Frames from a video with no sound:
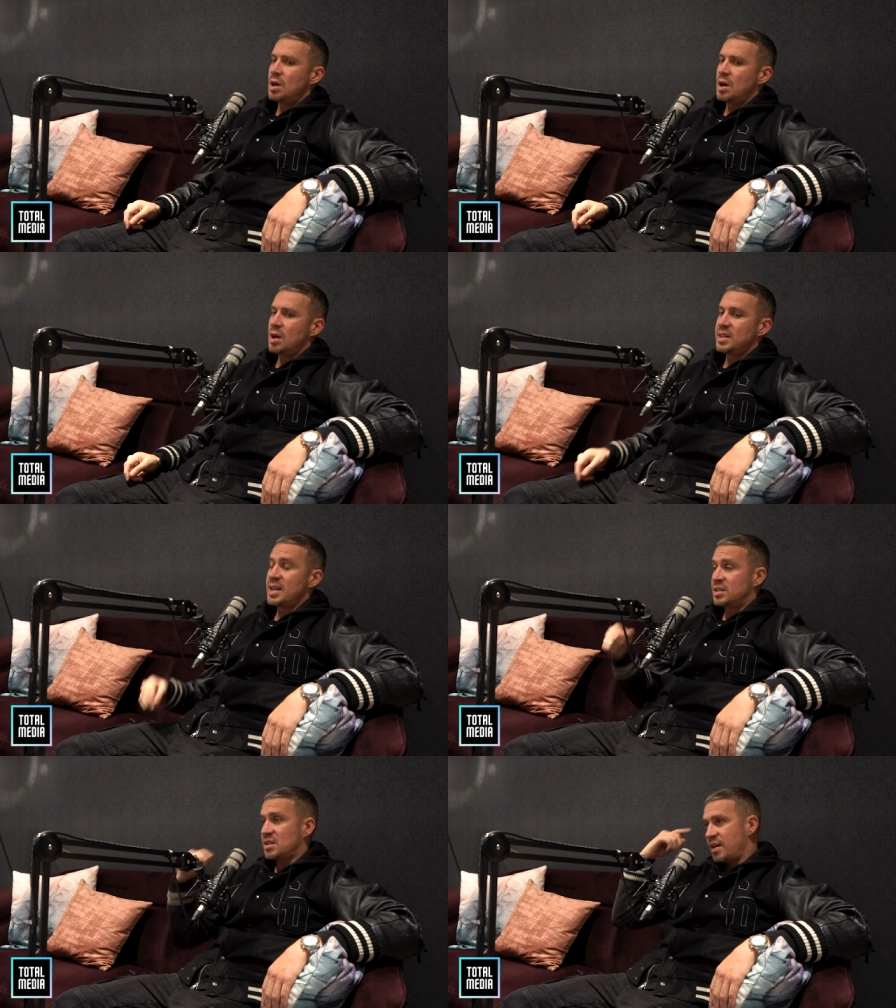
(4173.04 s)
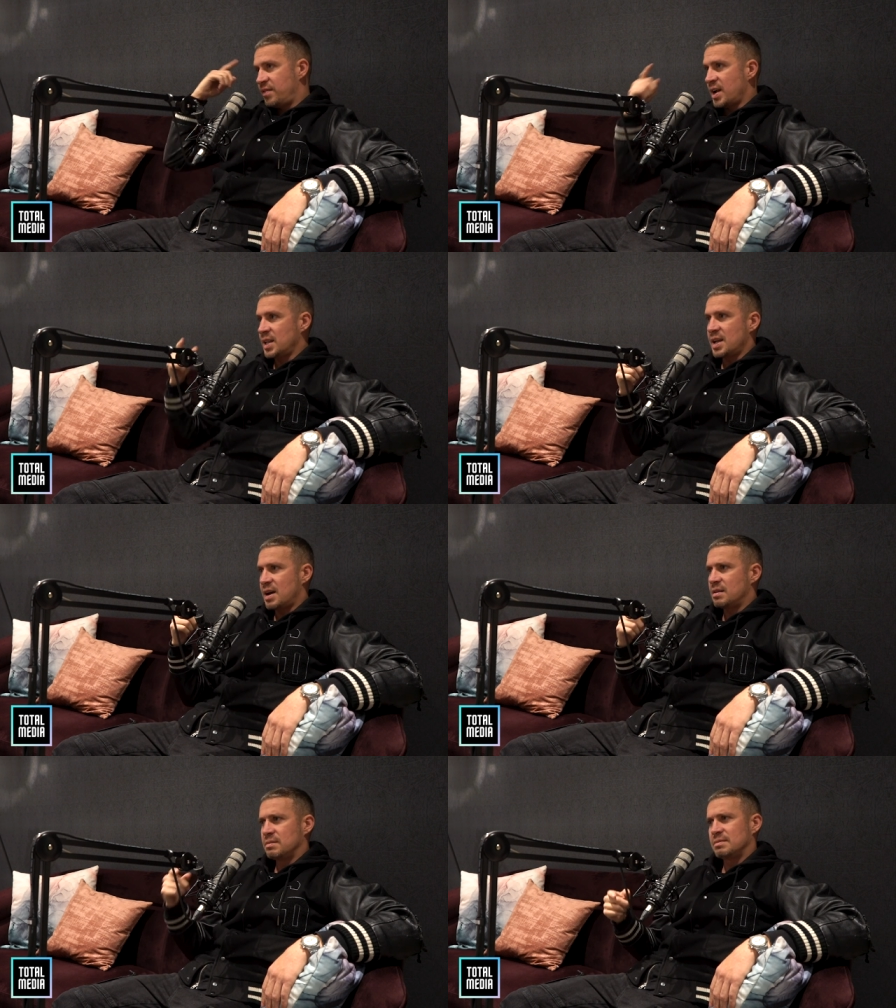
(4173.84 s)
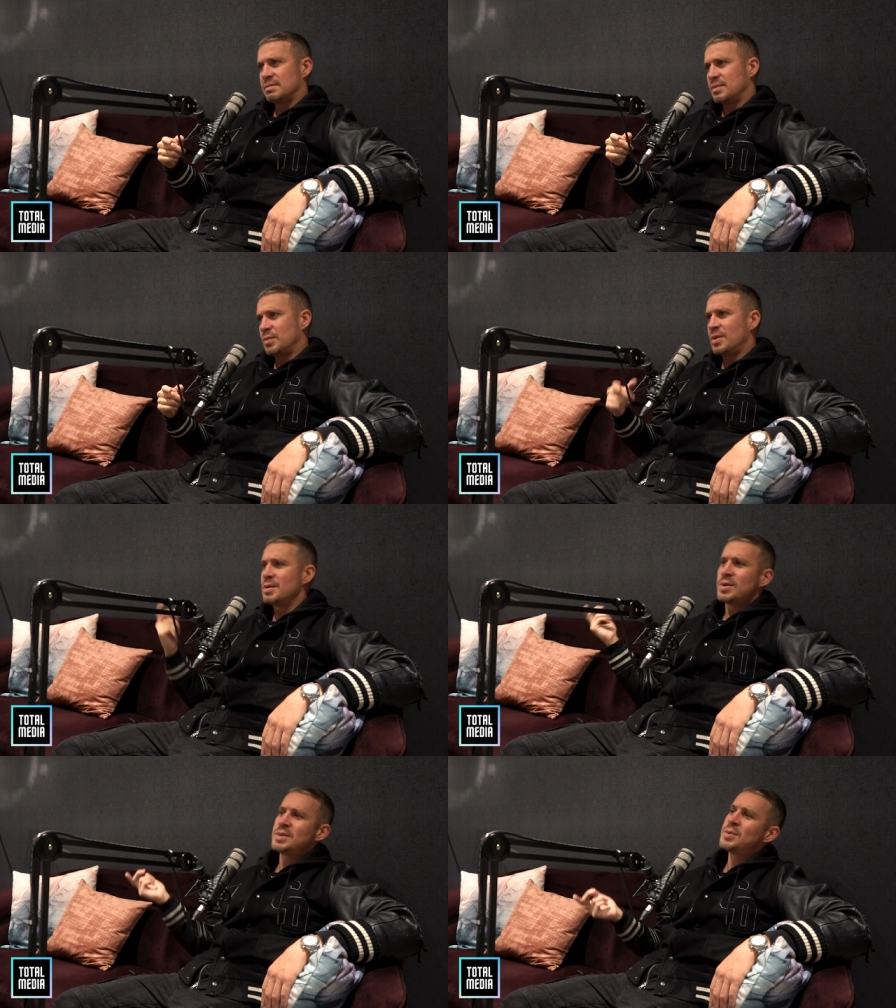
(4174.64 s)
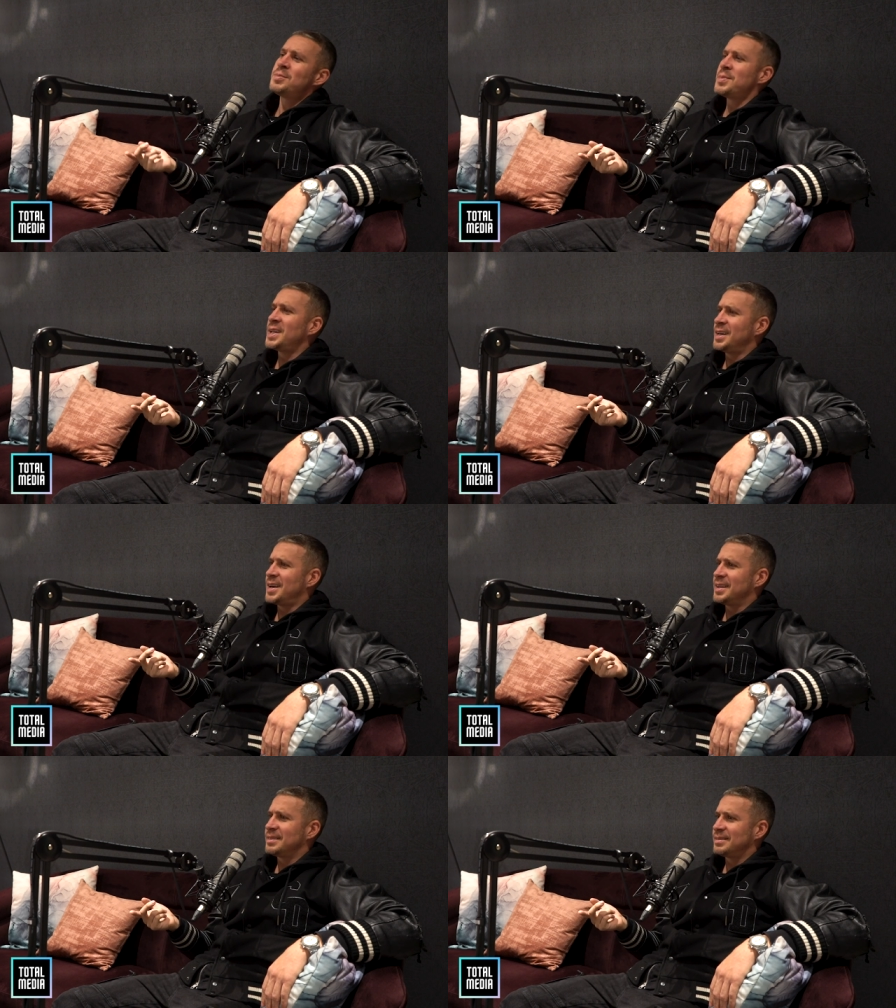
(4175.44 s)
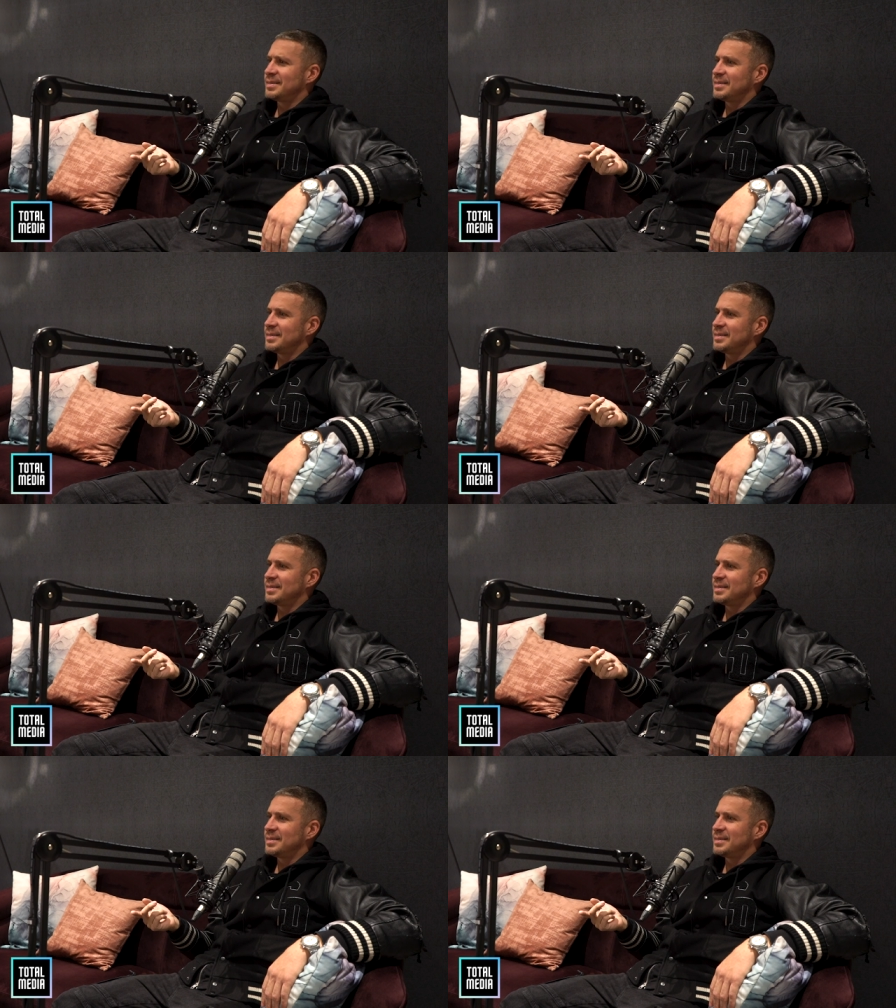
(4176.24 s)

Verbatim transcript: Uh, then started finding out, well, where's my money going?